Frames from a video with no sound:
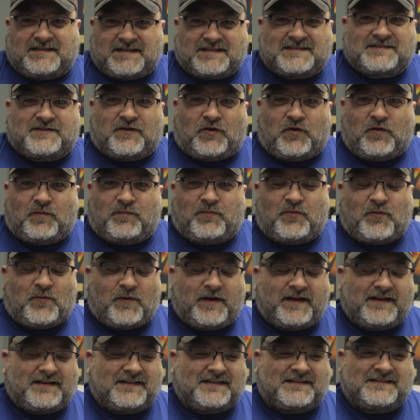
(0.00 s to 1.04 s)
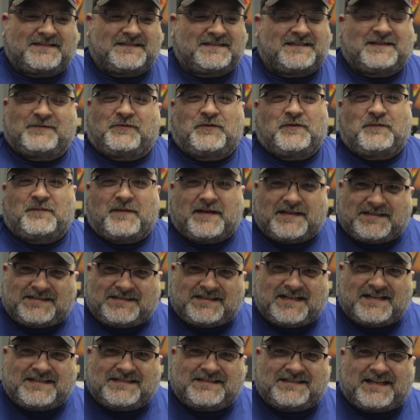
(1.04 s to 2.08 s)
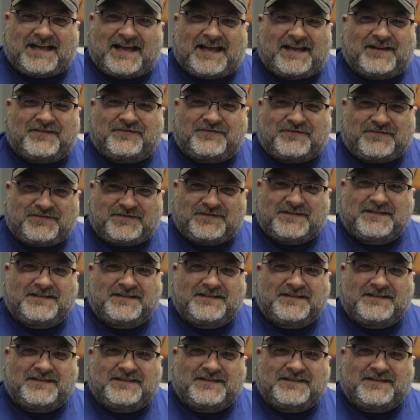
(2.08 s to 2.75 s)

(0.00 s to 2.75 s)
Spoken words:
That's the whole point. It wouldn't make sense to have